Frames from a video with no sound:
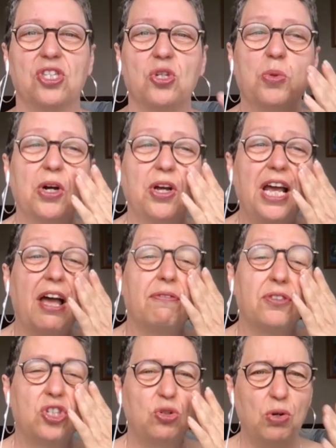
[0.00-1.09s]
So we're going to have
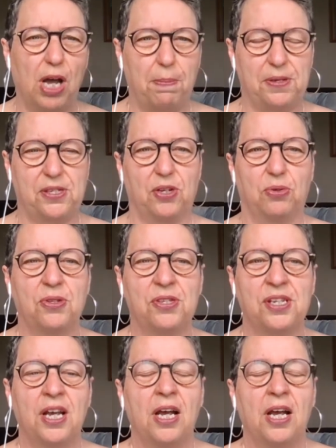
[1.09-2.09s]
two episodes.